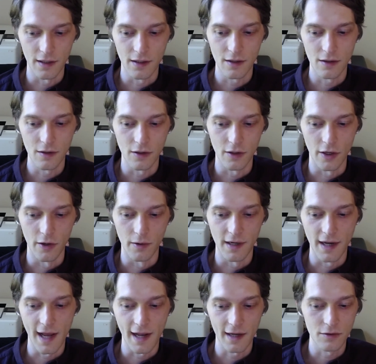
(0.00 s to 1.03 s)
like,
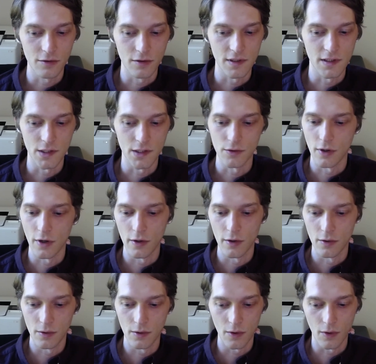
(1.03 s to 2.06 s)
an extra
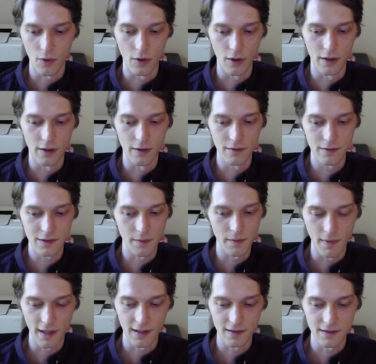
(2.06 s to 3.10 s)
zero or,
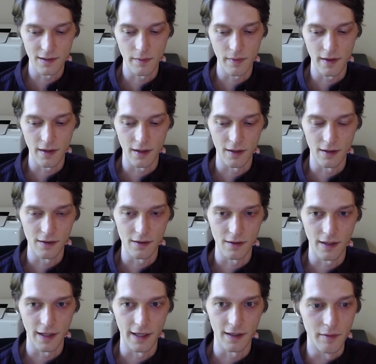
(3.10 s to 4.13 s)
making
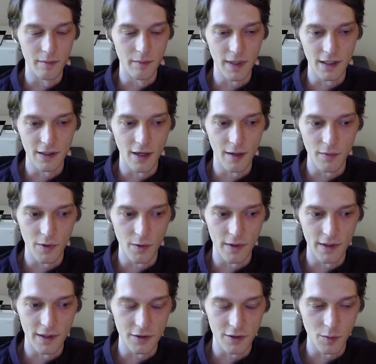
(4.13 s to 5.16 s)
something a big
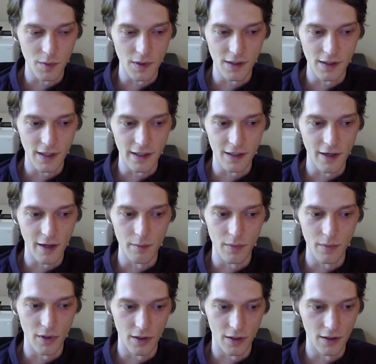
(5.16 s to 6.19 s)
number when it should be like a
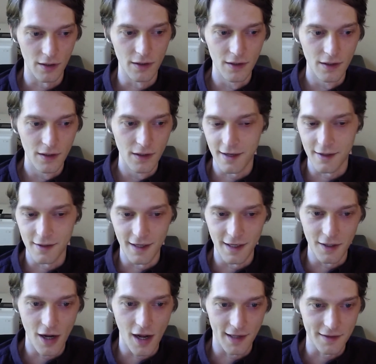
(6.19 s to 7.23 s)
number that can
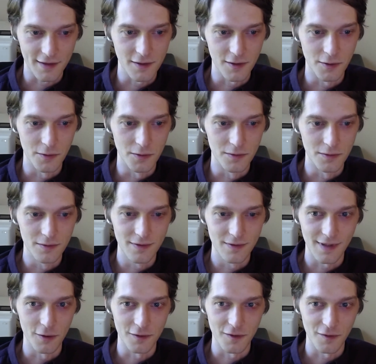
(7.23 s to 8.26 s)
like cost you
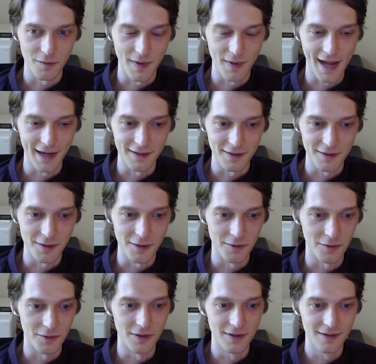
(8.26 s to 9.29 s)
like orders of
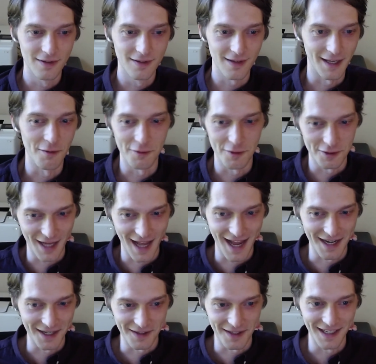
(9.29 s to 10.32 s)
magnitude, if you're just
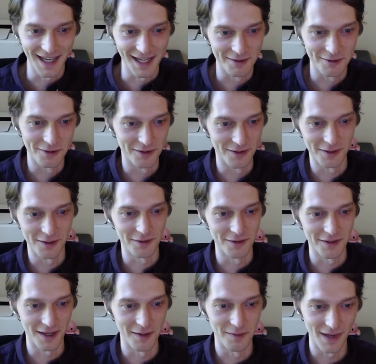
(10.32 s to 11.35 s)
adding like extra
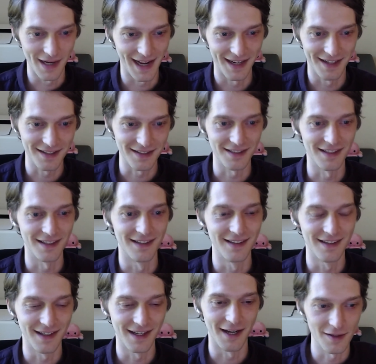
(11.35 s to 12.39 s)
zeros on by
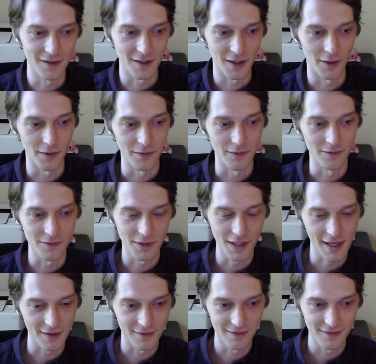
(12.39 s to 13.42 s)
accident. And so,
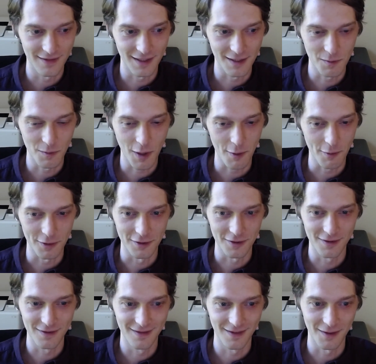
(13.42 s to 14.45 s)
yeah, it's probably
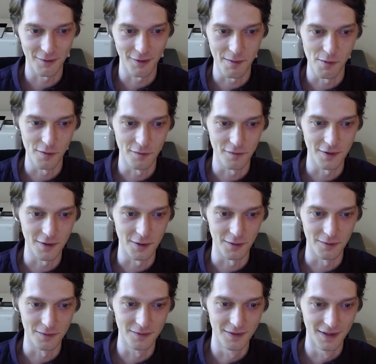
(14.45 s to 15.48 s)
just the right move to
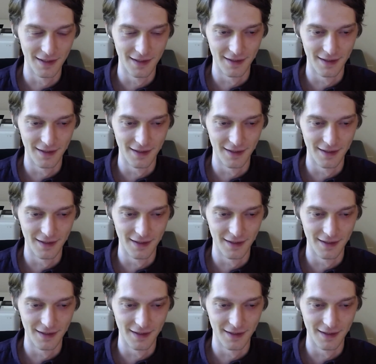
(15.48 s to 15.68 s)
do.